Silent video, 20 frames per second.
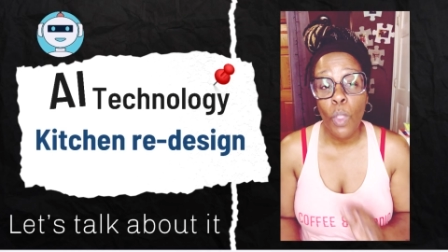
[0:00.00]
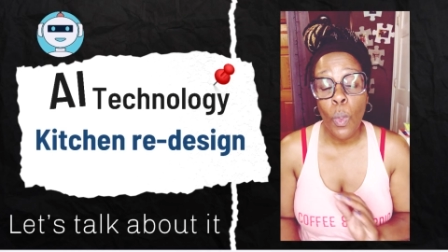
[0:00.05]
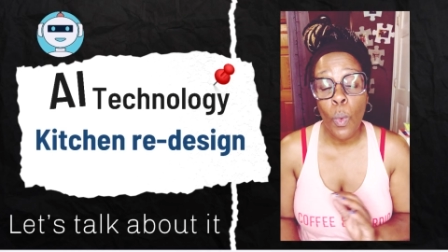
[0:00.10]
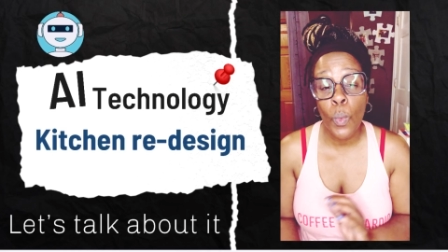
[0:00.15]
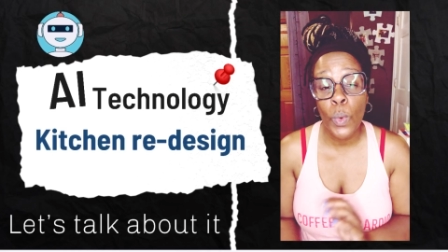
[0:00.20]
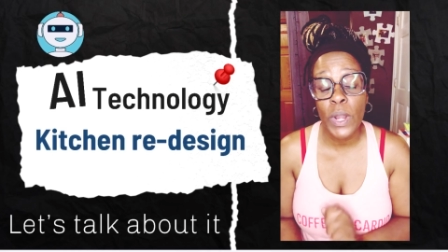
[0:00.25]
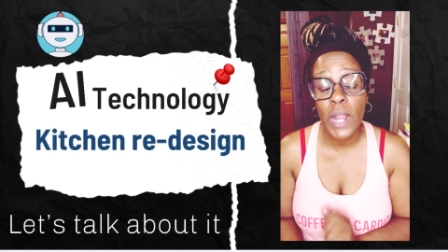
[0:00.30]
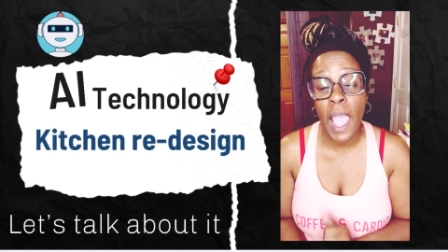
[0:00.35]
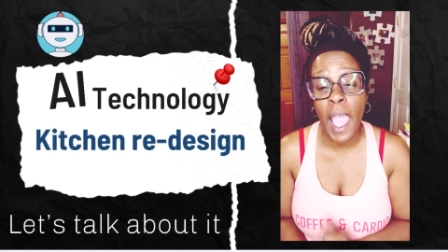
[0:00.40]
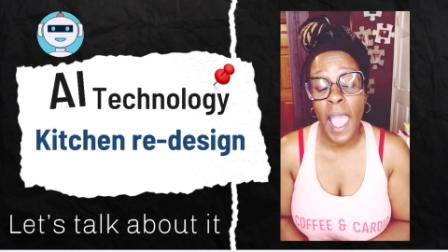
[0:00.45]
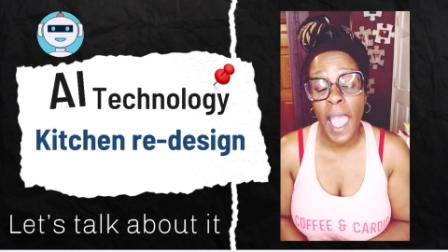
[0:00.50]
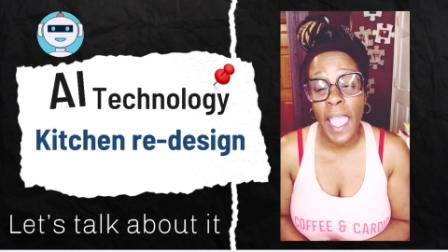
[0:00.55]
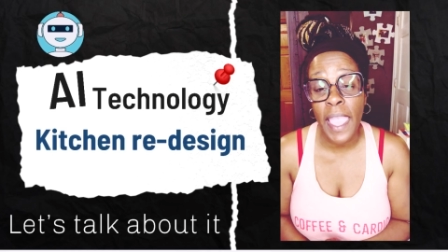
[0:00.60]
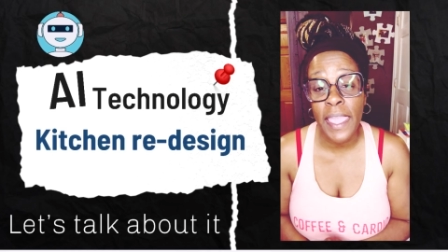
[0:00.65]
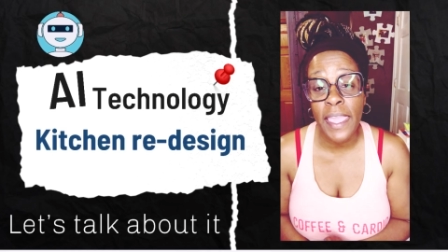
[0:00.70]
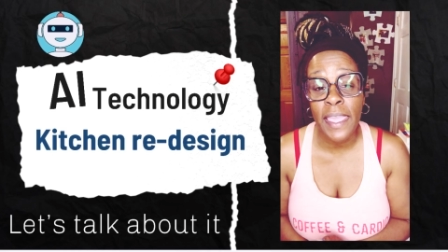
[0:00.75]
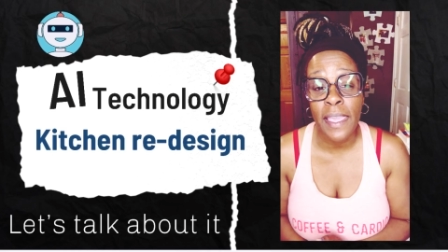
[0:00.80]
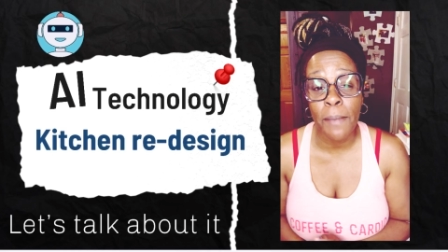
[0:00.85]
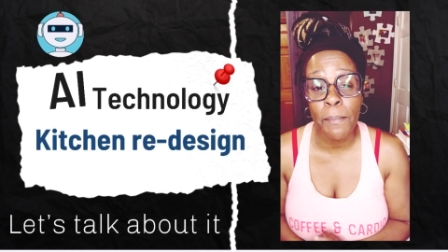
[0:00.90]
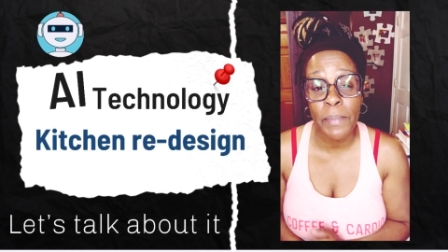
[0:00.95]
what I
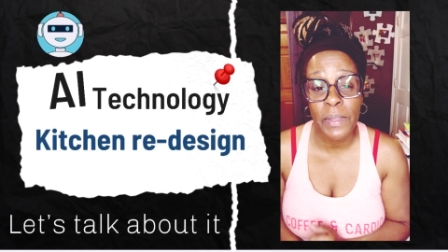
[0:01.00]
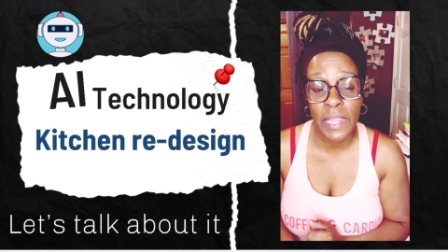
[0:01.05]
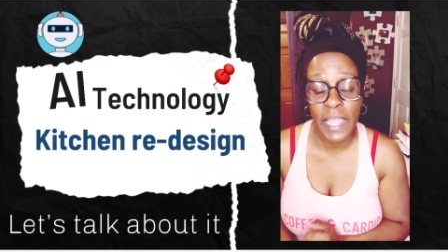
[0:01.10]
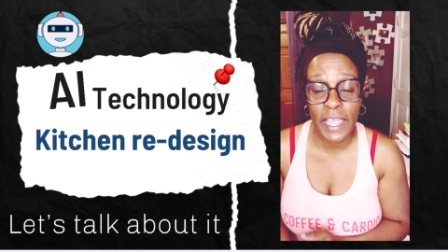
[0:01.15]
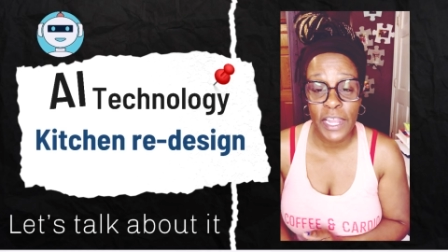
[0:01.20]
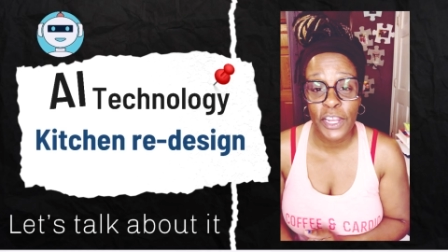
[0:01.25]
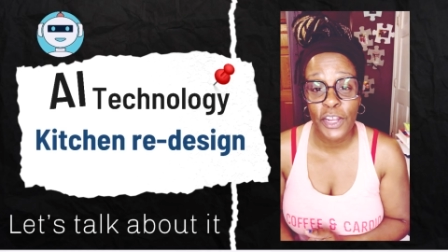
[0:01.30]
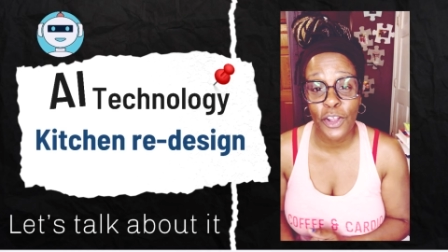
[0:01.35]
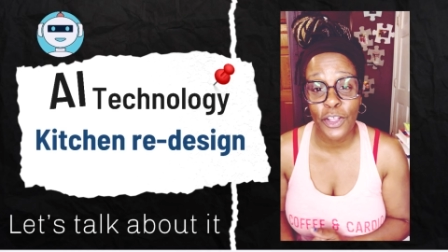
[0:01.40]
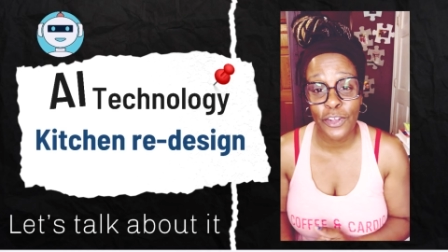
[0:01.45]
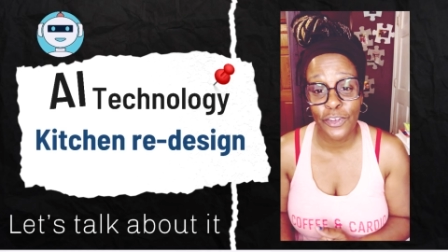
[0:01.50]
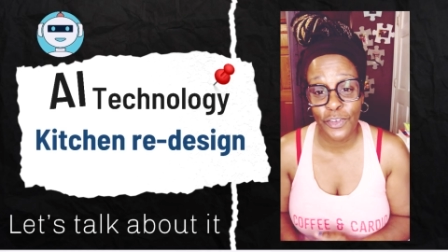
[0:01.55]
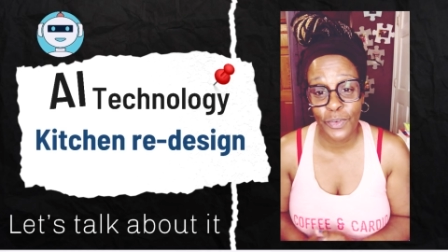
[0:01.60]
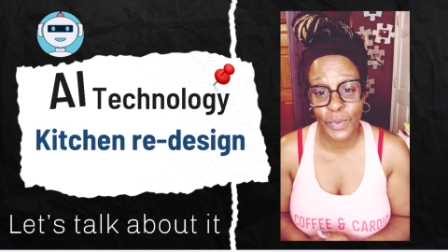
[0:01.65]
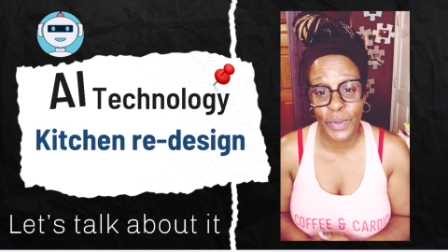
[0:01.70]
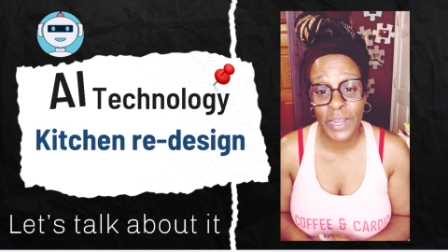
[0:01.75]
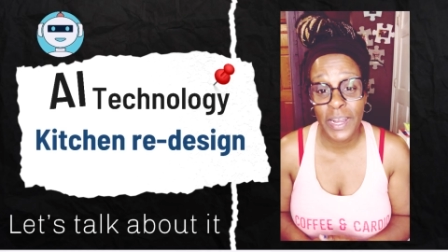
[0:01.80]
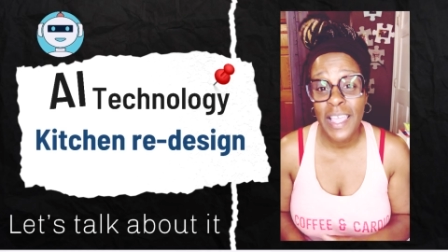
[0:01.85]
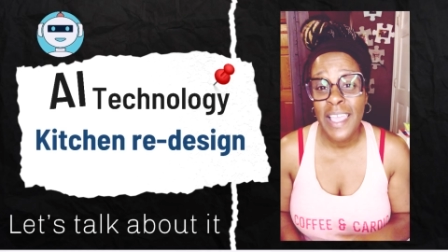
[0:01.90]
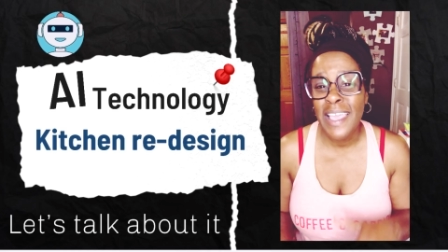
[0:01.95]
am planning on
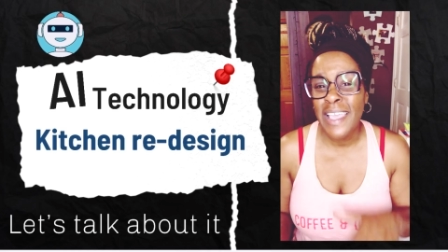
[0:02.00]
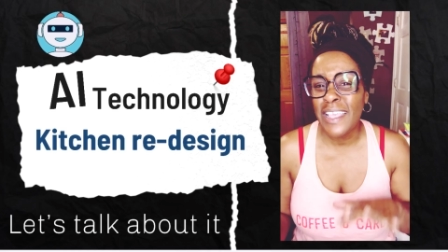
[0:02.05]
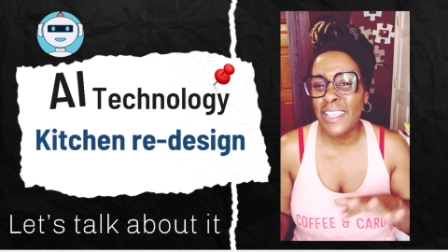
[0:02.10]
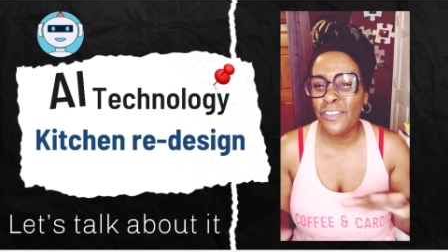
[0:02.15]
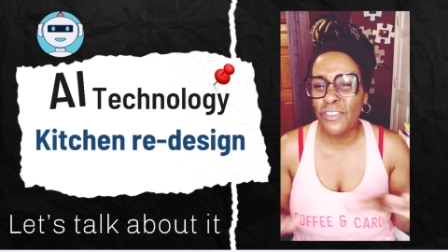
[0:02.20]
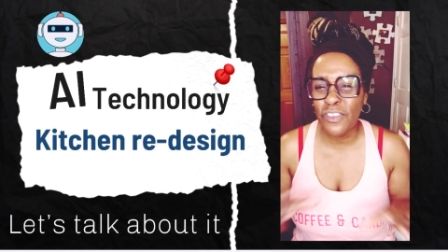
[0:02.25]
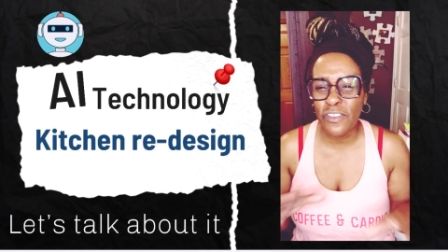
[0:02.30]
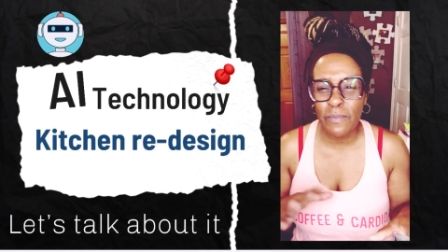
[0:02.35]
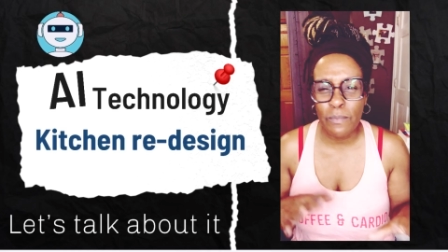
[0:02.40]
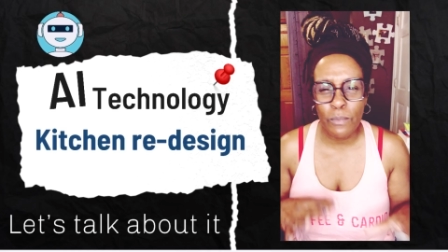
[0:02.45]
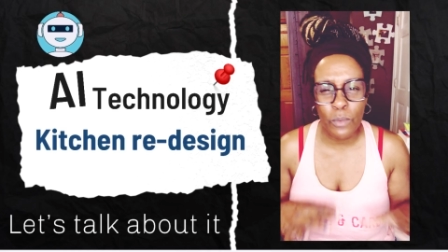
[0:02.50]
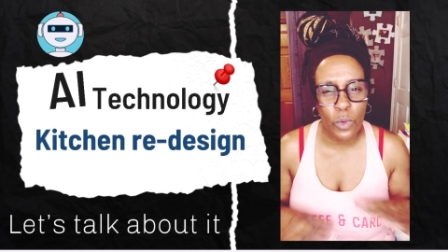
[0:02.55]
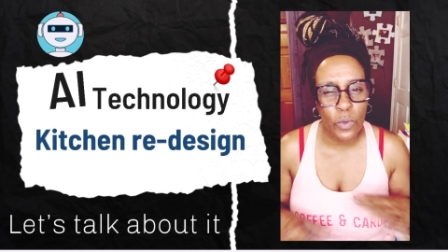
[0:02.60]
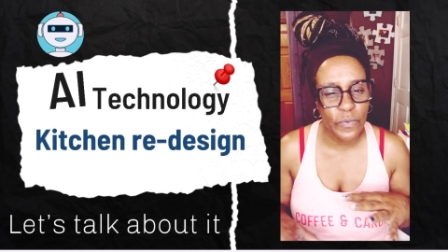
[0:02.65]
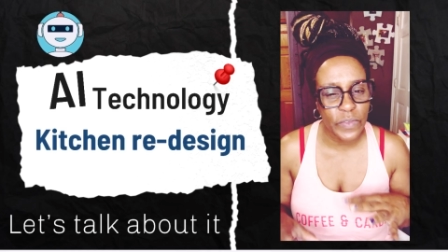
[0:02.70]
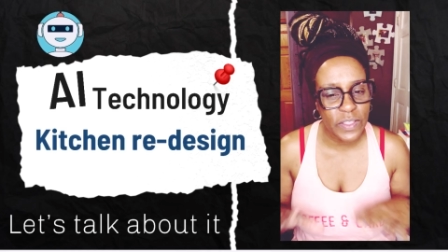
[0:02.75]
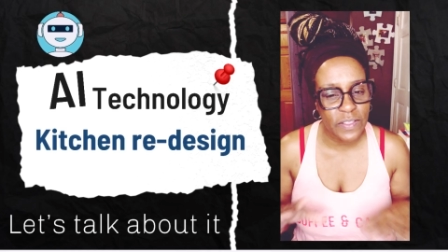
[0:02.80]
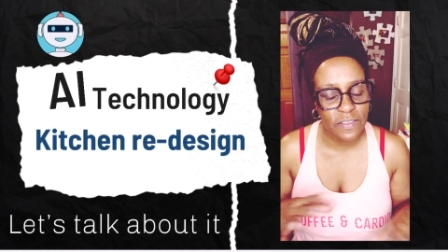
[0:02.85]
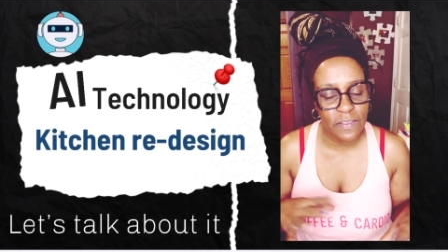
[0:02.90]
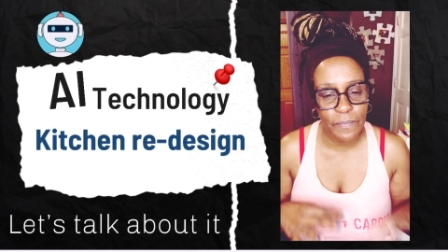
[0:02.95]
doing is just
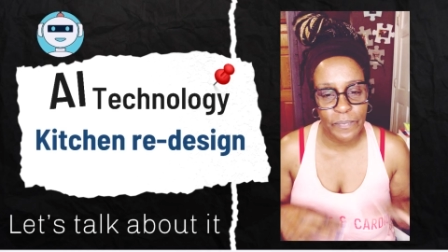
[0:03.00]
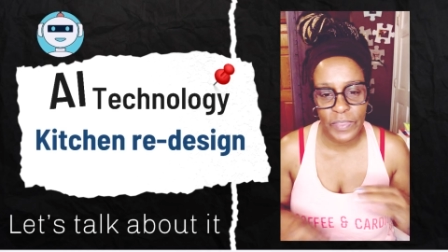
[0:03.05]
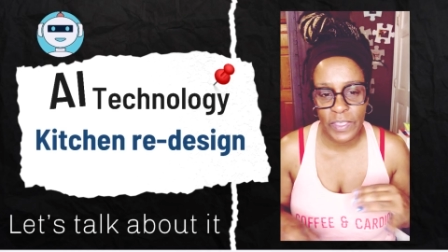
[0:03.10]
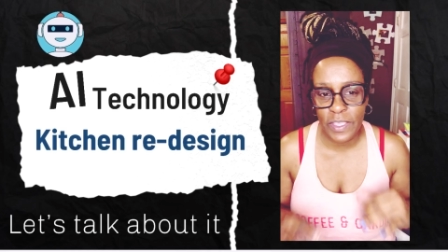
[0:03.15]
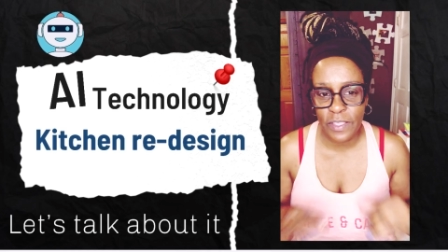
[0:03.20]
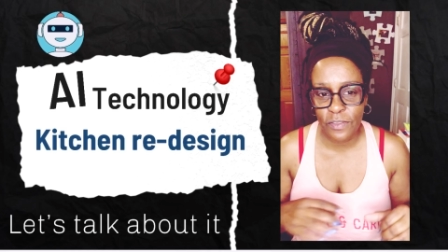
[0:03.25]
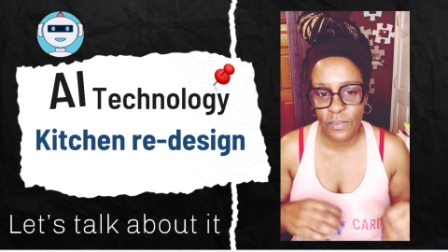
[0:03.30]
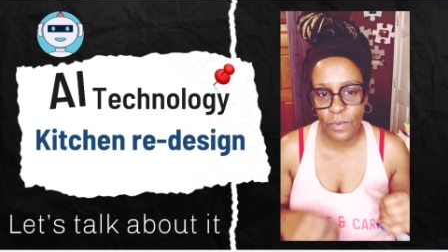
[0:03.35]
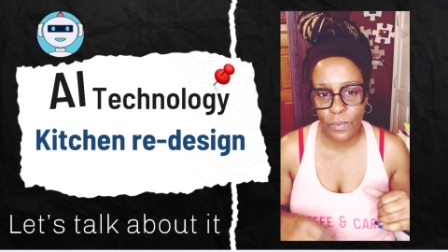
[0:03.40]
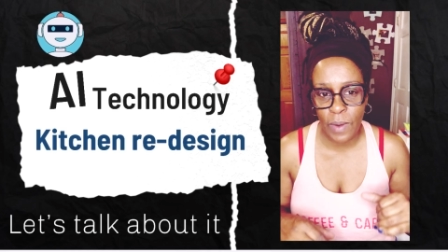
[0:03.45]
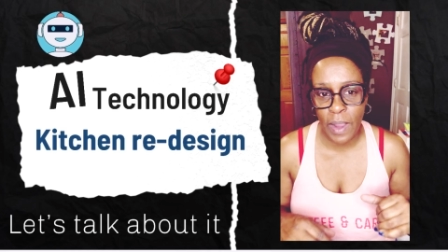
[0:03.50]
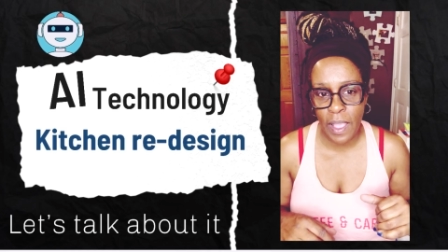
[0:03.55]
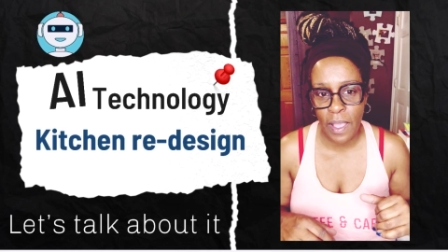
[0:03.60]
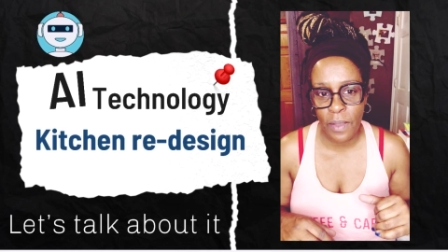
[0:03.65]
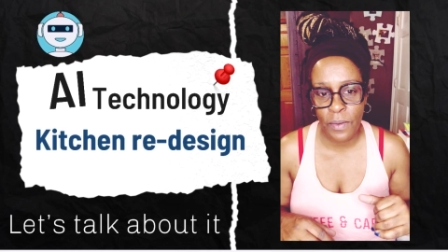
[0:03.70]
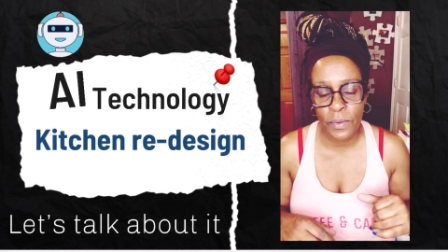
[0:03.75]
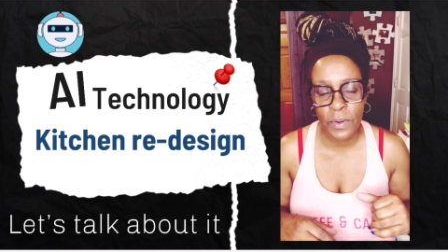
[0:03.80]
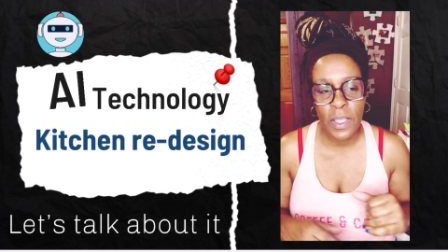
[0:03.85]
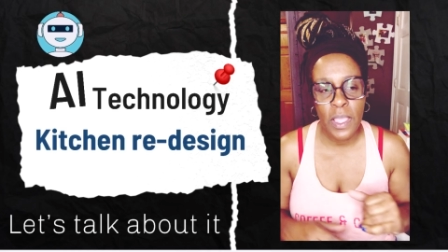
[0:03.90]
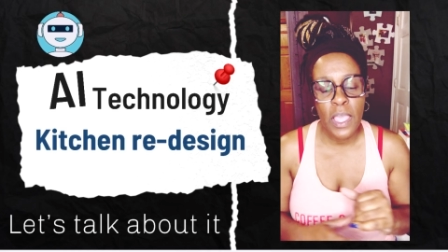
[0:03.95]
moving some things
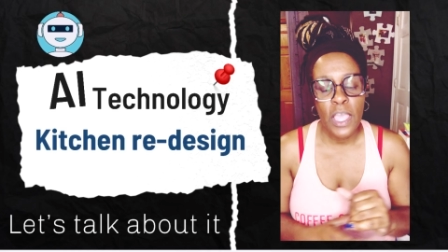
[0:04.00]
around.